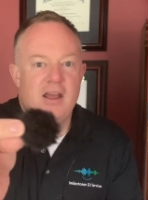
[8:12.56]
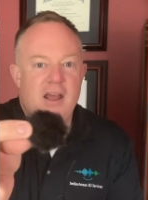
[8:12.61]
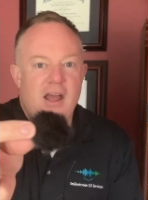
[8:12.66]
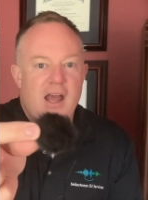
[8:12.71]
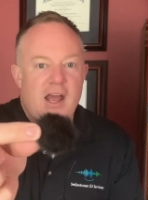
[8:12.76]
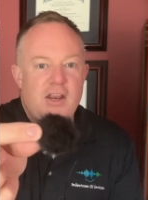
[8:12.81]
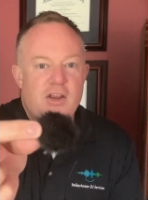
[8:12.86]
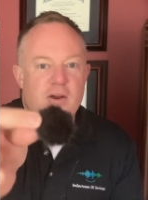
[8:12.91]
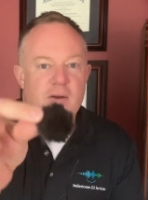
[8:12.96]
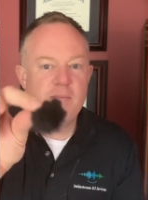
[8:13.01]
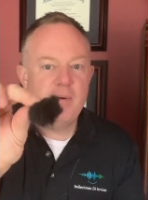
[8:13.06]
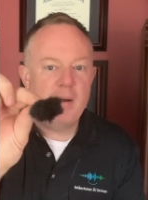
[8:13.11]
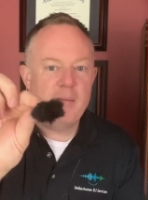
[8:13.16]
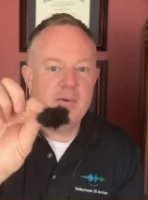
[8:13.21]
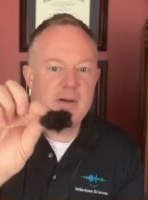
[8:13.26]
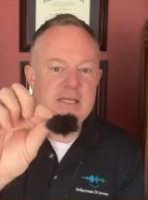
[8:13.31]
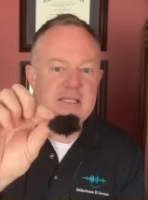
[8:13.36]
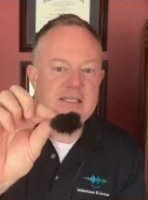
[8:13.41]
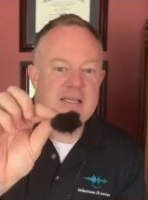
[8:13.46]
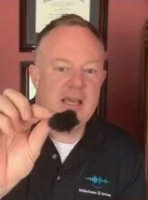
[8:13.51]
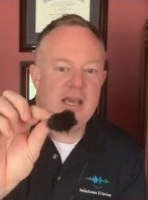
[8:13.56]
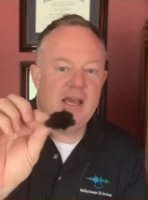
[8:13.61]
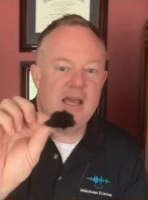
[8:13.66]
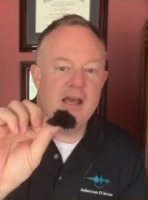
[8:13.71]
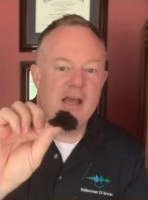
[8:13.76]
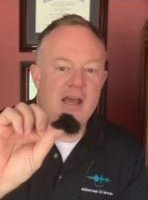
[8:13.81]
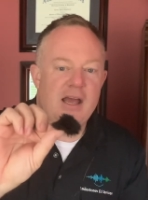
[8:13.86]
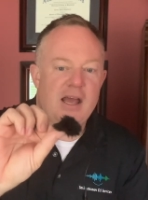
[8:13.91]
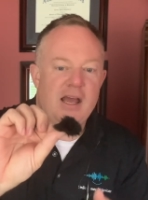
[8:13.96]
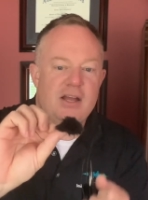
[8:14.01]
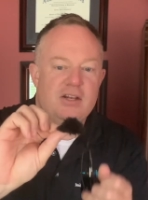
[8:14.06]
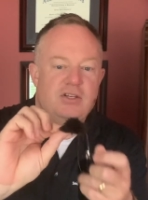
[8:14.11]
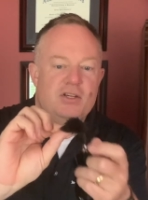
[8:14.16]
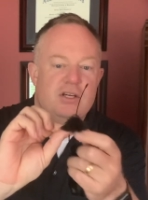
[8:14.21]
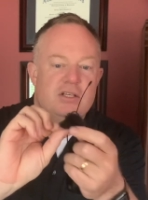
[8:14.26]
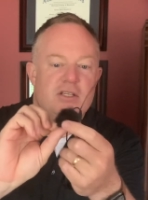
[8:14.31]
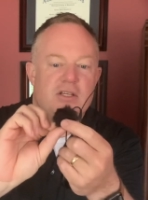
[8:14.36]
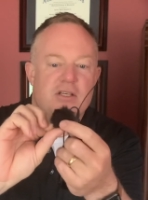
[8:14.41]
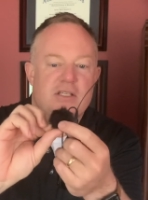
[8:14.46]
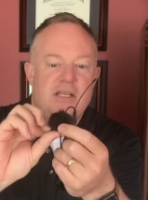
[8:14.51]
And you can probably see, it
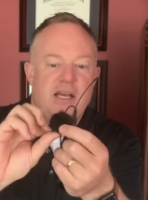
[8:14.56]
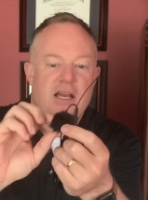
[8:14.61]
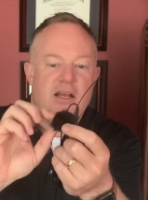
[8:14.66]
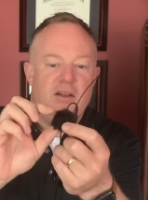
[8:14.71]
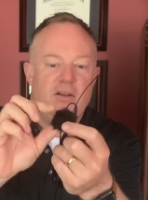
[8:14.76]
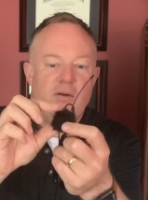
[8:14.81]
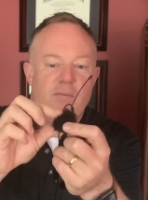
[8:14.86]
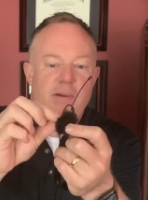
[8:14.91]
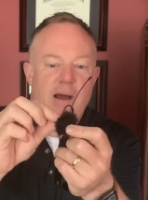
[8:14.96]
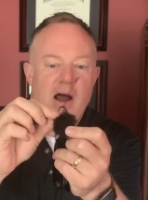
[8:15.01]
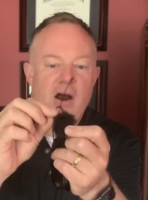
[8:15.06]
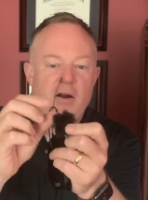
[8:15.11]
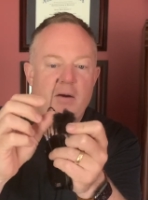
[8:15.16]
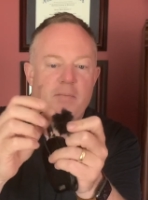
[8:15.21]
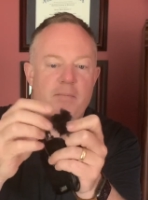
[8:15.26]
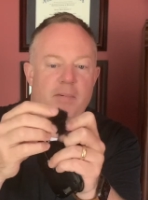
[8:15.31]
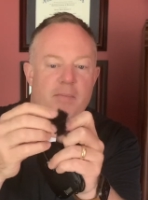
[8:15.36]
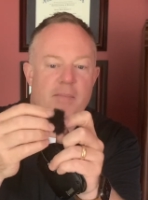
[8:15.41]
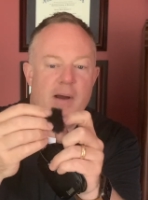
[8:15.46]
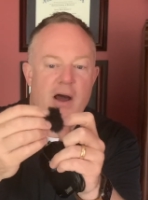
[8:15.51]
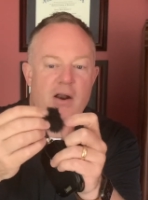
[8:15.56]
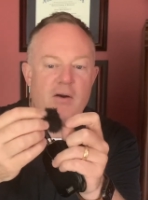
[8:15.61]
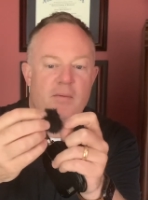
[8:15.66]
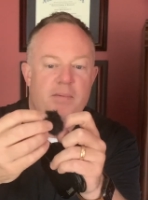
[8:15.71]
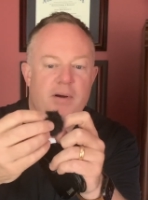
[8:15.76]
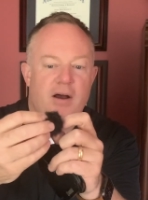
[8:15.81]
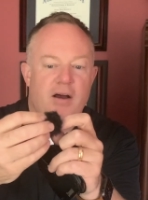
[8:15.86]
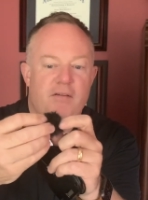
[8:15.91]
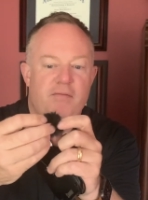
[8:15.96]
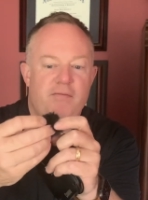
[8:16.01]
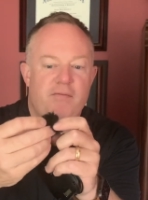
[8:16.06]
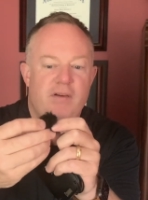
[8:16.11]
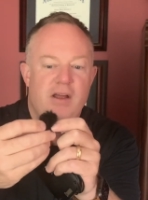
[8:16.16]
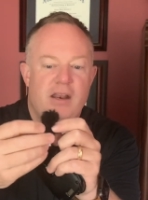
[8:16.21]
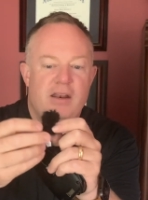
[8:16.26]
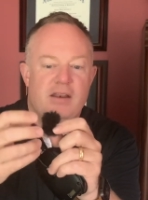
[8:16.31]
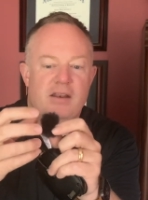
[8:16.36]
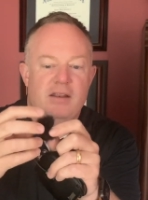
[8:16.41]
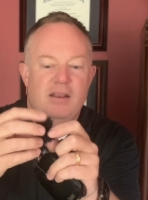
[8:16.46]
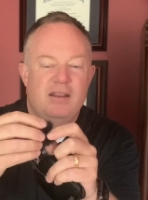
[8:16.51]
just looks like a little powder puff,
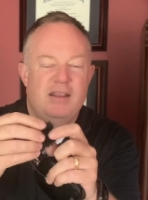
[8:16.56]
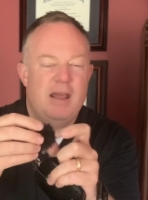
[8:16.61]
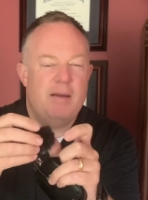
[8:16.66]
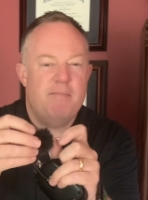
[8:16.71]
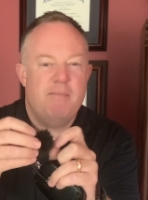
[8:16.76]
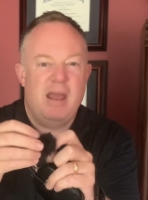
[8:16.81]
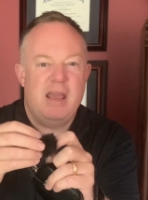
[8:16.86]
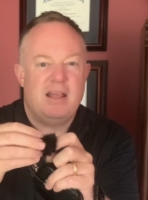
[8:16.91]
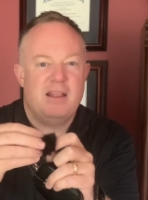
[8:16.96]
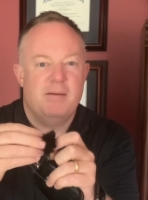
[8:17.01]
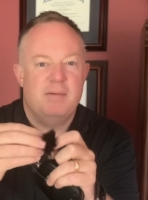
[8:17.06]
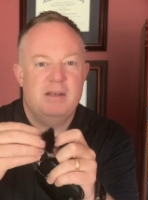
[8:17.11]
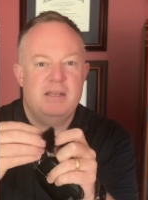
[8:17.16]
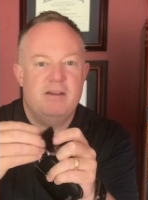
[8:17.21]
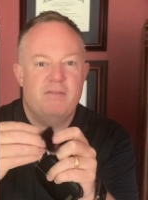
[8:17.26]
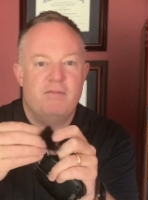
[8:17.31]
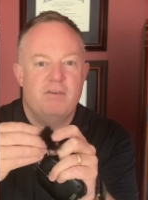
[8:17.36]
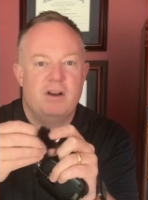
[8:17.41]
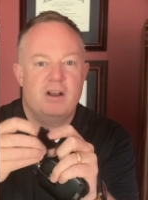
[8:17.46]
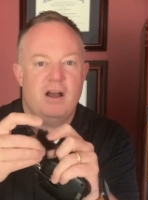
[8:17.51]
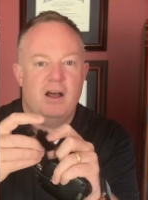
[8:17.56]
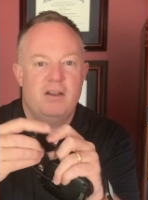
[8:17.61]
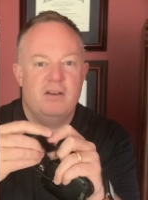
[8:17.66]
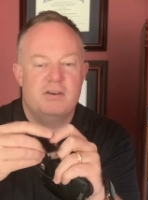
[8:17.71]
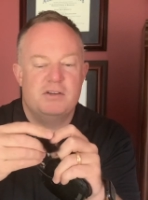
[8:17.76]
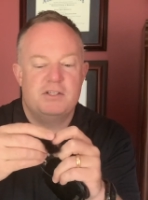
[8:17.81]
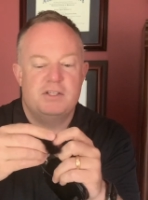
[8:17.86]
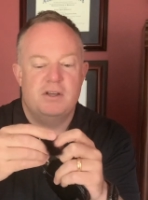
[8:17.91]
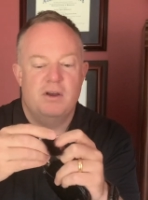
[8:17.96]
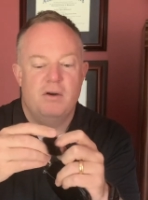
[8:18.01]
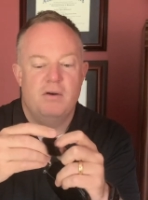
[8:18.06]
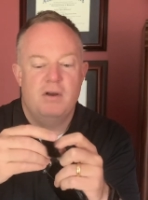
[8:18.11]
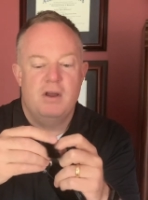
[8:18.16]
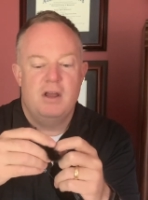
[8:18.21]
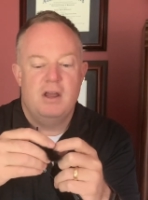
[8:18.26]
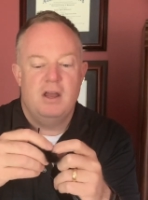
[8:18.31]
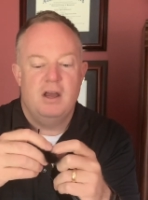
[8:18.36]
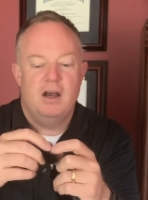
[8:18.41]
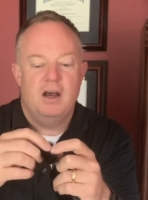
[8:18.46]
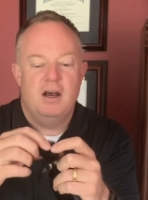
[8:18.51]
and they make them in different colors. So
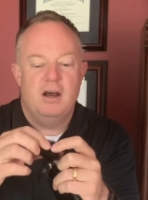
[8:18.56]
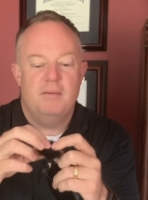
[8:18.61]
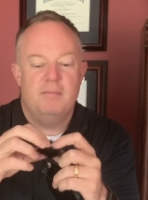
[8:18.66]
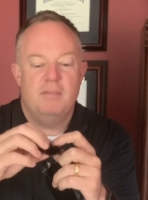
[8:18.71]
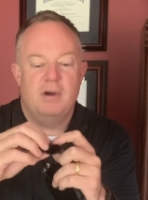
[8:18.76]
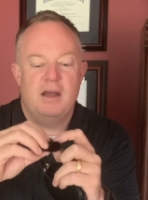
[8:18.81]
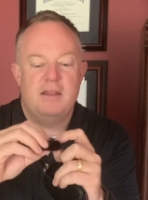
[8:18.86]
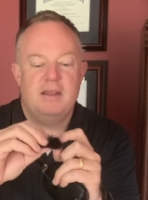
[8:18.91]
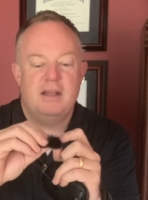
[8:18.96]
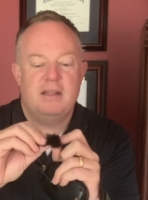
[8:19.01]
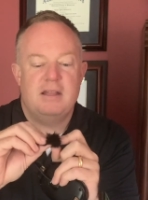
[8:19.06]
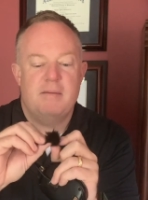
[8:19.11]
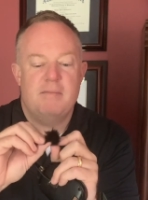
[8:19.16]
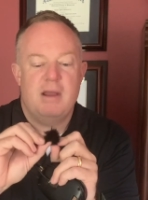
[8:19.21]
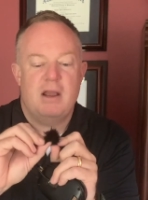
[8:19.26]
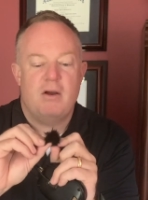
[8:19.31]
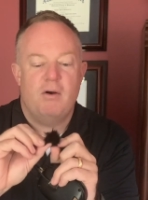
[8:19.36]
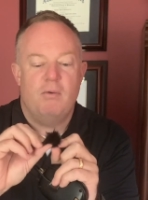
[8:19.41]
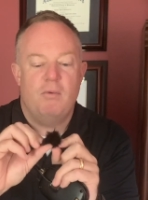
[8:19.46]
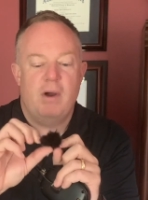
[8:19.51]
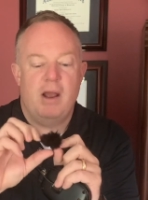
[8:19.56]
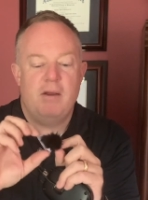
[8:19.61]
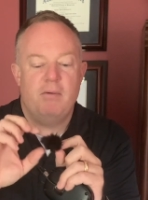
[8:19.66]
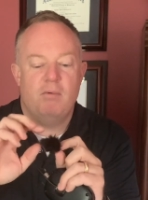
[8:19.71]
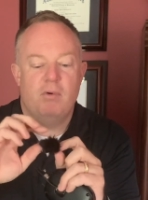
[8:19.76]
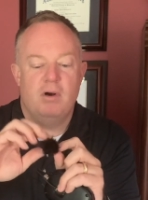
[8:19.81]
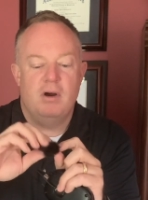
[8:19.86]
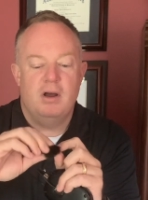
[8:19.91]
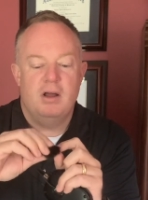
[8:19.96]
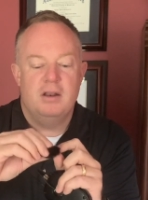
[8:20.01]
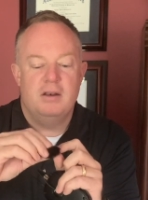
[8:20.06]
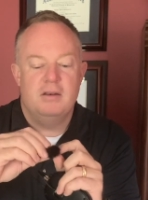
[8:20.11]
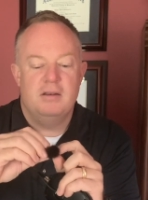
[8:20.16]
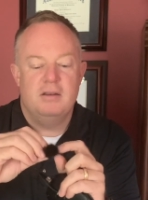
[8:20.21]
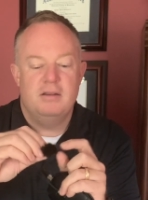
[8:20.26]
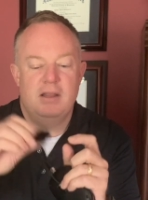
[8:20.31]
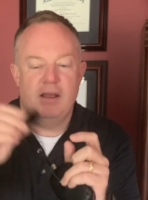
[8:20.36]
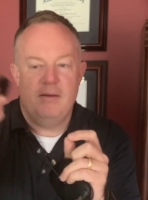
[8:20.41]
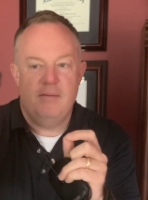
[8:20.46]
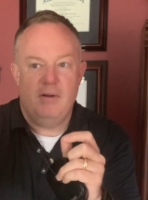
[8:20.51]
I think they make a white one,
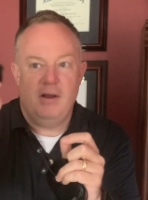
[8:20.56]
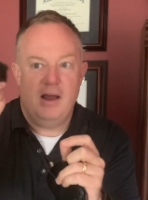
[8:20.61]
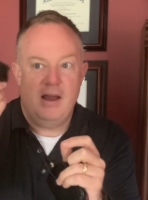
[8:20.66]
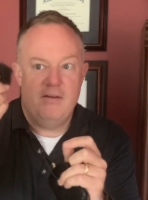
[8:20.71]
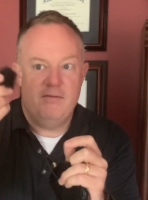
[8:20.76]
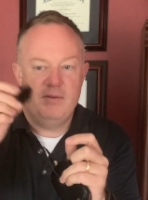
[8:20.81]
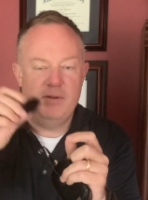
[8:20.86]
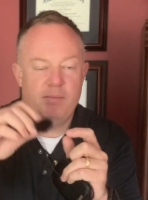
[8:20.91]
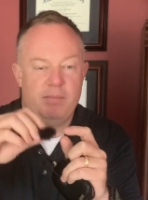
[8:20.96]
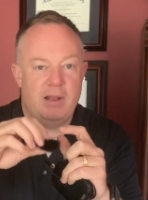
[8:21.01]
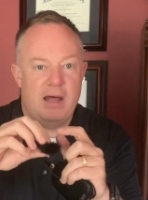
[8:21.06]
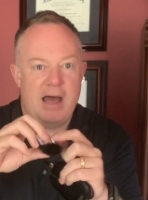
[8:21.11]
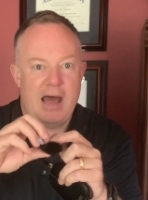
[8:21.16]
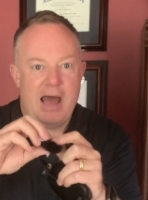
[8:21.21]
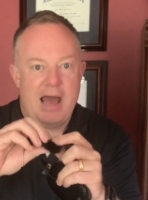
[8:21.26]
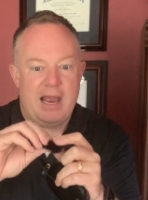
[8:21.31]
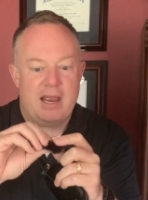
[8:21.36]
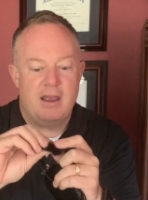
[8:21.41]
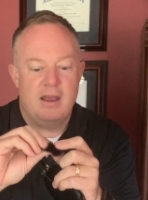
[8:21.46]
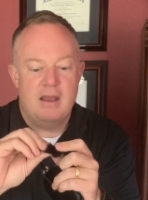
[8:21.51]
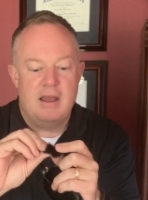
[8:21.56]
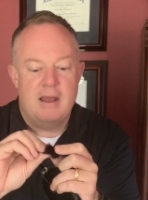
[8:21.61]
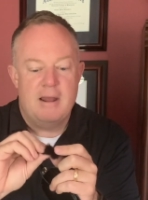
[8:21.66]
I have the black.